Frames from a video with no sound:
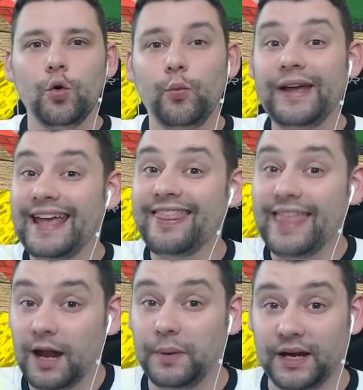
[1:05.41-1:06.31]
we can
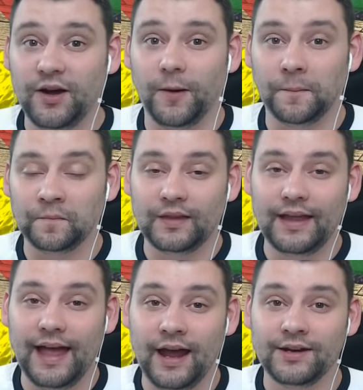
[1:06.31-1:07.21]
then become,
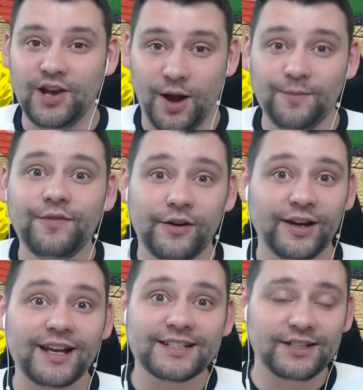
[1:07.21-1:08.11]
and I'm
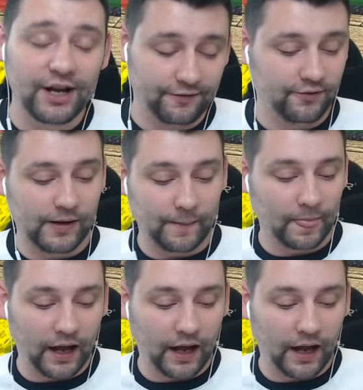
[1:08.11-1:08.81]
very excited for it.